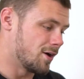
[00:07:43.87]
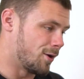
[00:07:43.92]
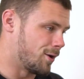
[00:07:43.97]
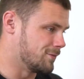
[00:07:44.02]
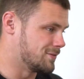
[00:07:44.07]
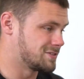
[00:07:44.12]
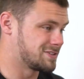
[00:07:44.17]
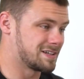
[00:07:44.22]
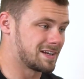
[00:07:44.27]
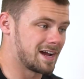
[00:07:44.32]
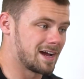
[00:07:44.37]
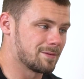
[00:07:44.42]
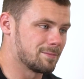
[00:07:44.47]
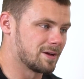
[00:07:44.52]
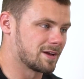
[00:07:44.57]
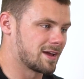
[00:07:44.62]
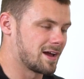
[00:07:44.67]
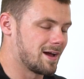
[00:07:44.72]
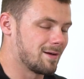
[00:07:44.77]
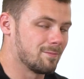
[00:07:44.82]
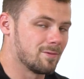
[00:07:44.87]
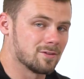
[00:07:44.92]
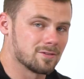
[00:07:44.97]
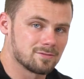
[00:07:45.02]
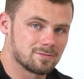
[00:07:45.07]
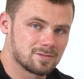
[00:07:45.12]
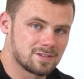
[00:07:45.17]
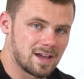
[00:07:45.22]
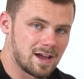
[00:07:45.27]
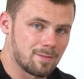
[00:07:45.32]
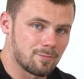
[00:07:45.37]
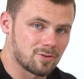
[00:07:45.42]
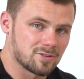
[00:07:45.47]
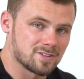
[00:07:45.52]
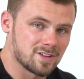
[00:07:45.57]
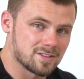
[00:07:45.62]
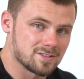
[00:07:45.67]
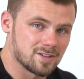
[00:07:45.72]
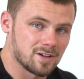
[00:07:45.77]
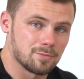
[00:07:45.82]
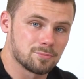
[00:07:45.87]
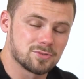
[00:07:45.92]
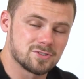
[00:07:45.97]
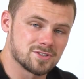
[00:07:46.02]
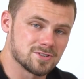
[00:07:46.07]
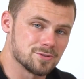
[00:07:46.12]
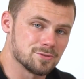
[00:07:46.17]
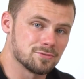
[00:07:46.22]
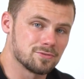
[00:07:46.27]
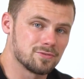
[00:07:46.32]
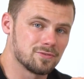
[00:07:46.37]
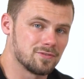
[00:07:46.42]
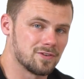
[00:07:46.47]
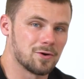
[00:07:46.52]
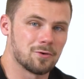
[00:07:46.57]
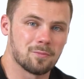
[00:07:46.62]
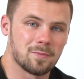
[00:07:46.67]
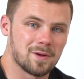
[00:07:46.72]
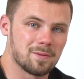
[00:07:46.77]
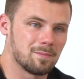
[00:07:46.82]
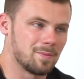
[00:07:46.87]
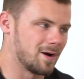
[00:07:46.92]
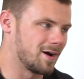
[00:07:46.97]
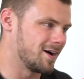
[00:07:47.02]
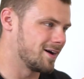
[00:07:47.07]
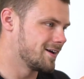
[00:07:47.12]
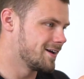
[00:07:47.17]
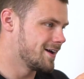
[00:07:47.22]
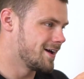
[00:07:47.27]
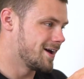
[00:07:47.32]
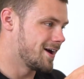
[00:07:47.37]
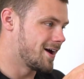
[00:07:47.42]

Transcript: Obviously I had my camera set up to film it, but